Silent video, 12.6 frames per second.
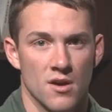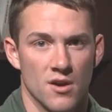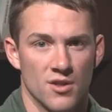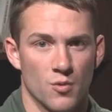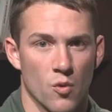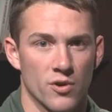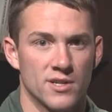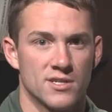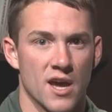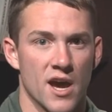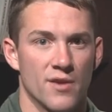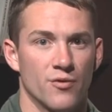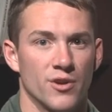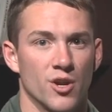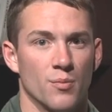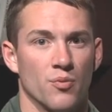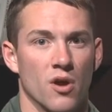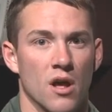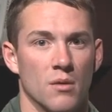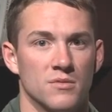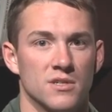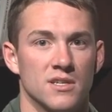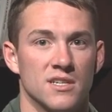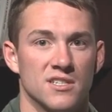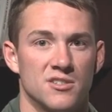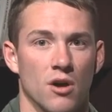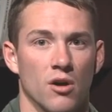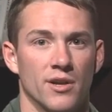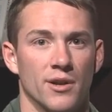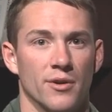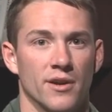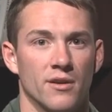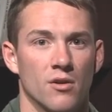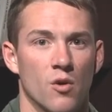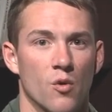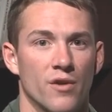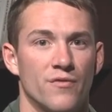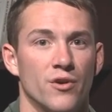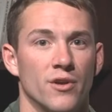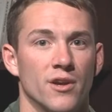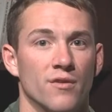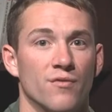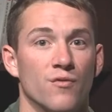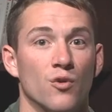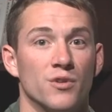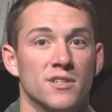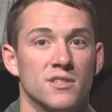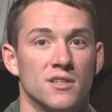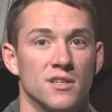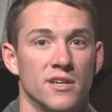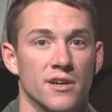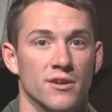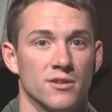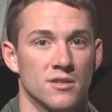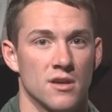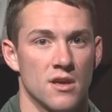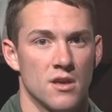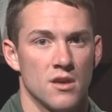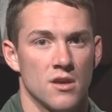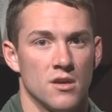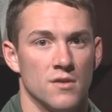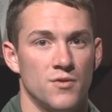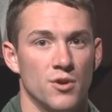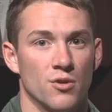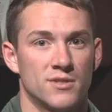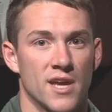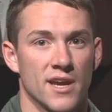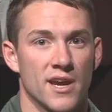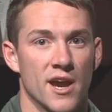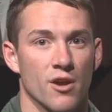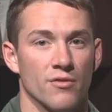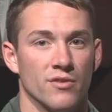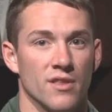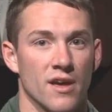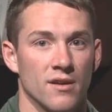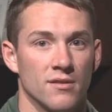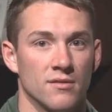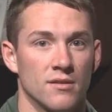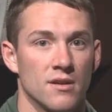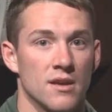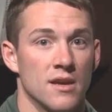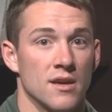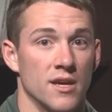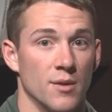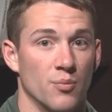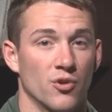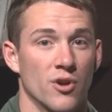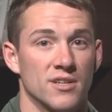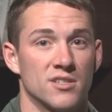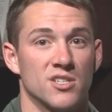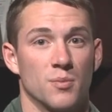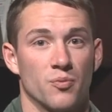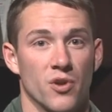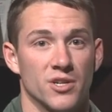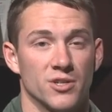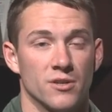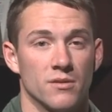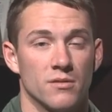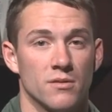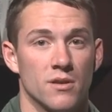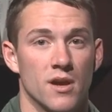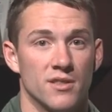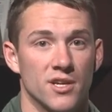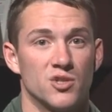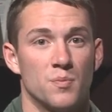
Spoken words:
The warning sign for ear problems is dull hearing or a feeling of fullness in the ears. If you don't take care of it then, it progresses to pressure and then to